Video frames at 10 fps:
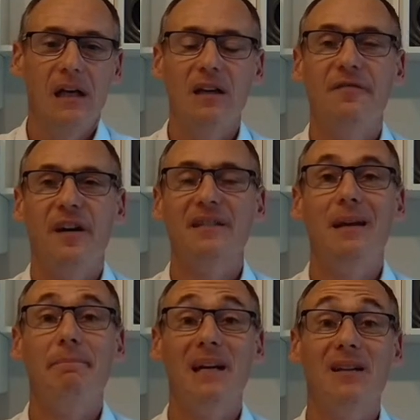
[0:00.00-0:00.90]
It's like
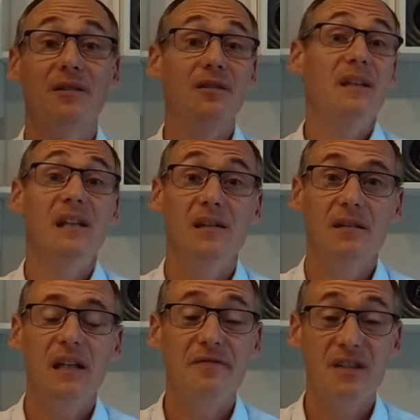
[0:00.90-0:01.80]
depend on the need.
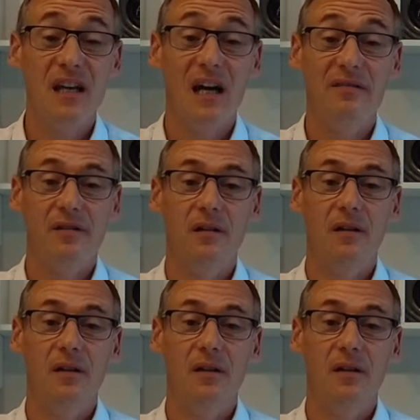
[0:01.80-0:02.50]
If they have